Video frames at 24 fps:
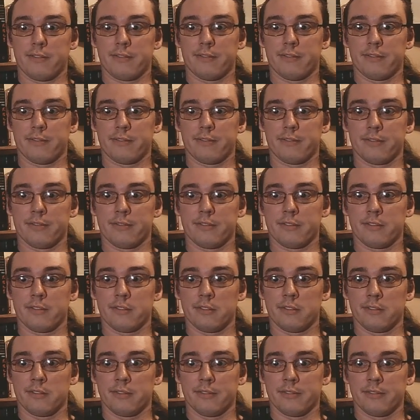
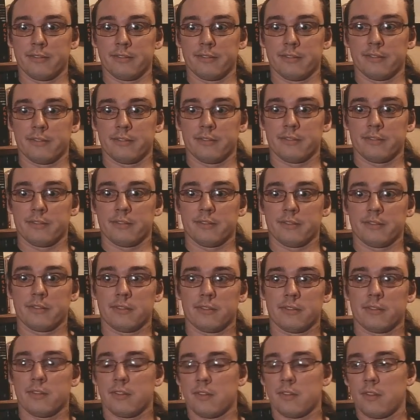
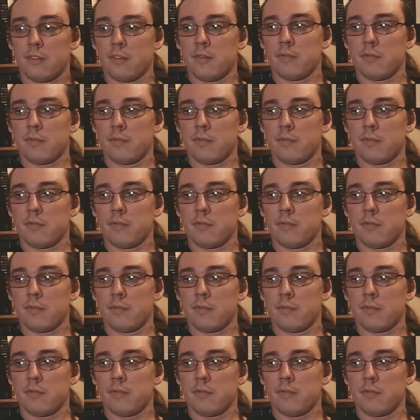(silence)